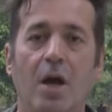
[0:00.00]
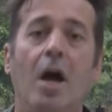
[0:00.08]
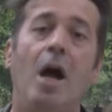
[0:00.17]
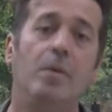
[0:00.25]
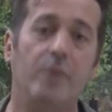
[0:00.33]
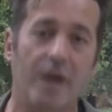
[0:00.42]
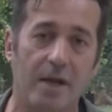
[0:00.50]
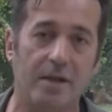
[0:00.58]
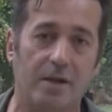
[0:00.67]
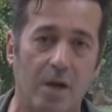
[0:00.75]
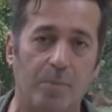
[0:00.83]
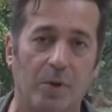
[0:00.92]
and we had
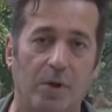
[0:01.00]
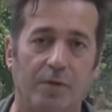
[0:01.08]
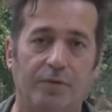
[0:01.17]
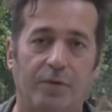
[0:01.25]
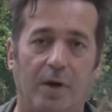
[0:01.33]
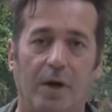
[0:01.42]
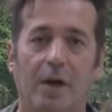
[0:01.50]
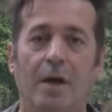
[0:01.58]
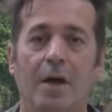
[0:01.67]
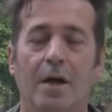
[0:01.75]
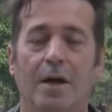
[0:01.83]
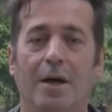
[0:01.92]
a couple
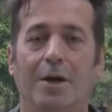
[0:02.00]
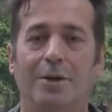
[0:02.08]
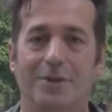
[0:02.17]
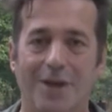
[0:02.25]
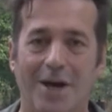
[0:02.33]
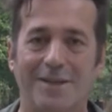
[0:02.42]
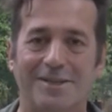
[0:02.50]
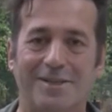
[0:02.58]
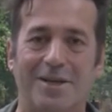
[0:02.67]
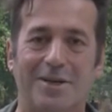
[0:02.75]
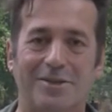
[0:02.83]
of nice